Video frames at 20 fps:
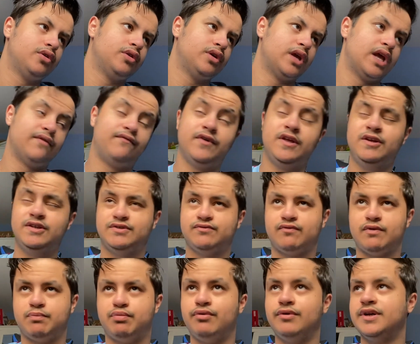If he's
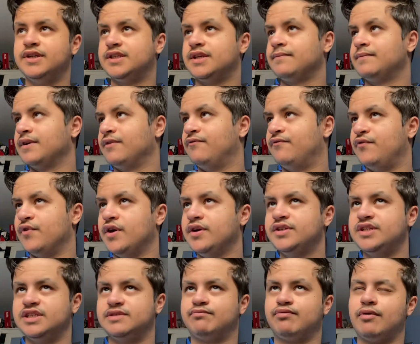reported something first,
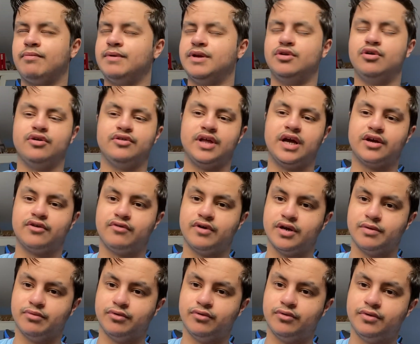it's probably not that
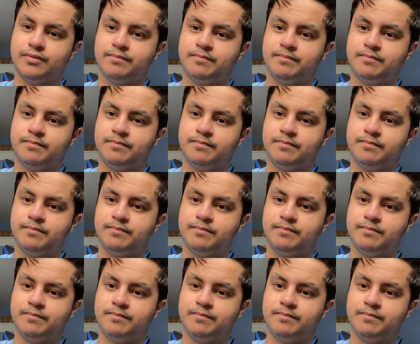credible.